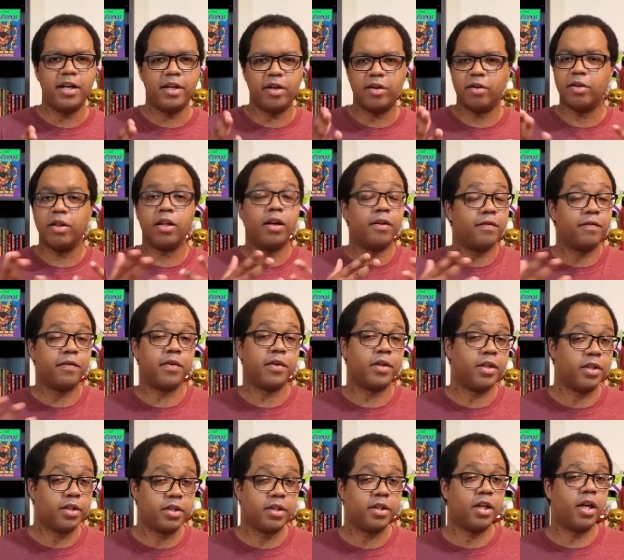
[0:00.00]
your love for
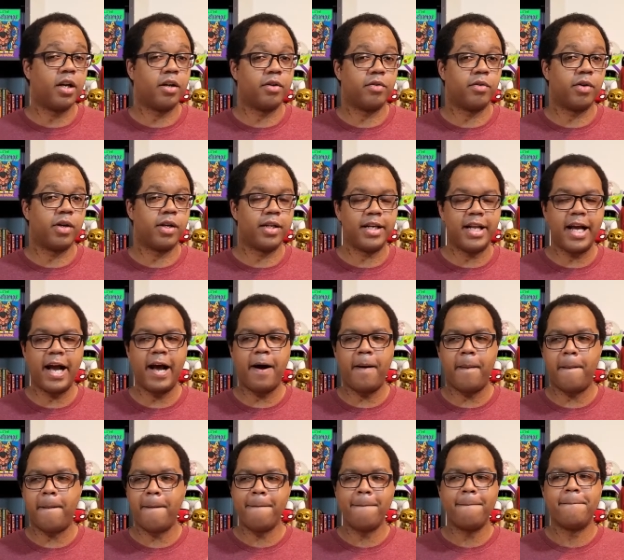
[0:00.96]
the genre?
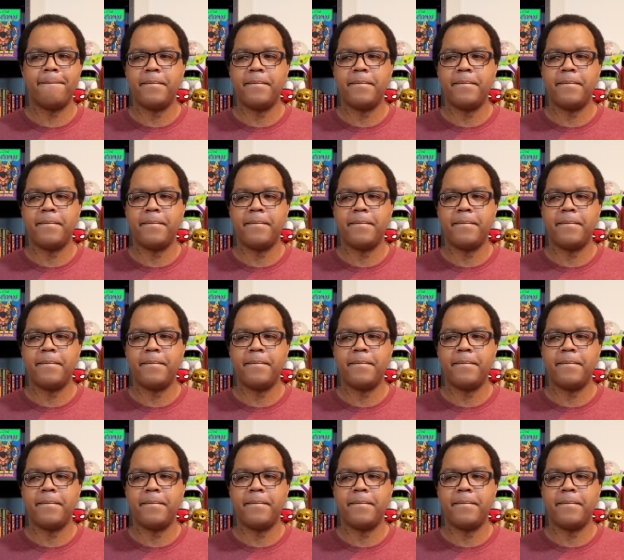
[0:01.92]
Now,